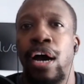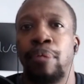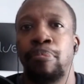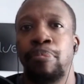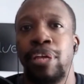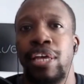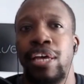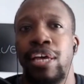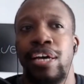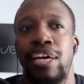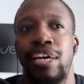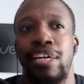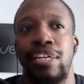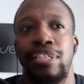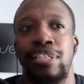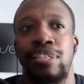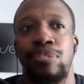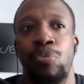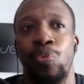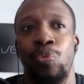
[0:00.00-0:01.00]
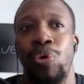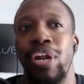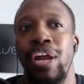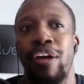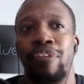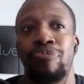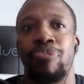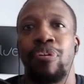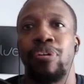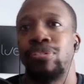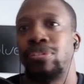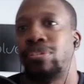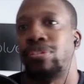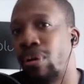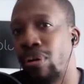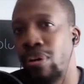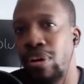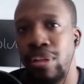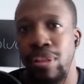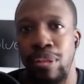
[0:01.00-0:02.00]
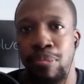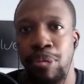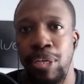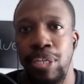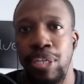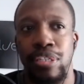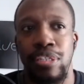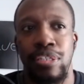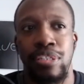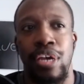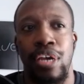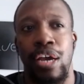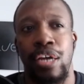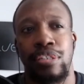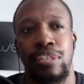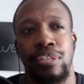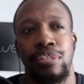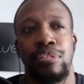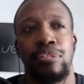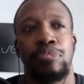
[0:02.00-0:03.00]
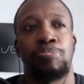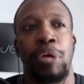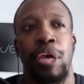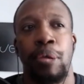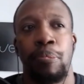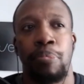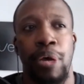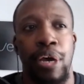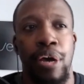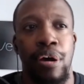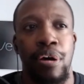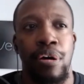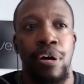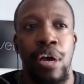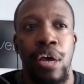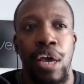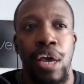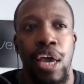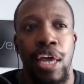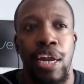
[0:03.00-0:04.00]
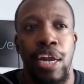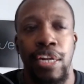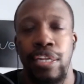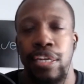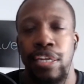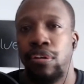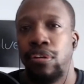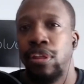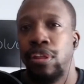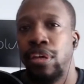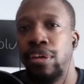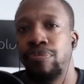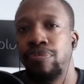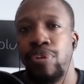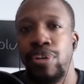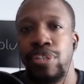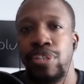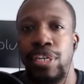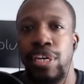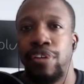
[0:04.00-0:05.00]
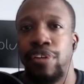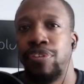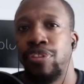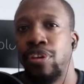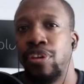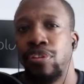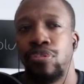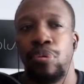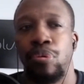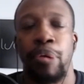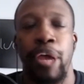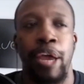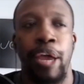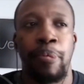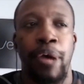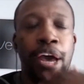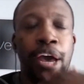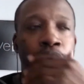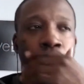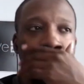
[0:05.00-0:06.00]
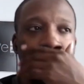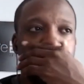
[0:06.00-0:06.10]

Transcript: because when I first started the business, I actually used PayPal and I did all the invoicing and everything through PayPal.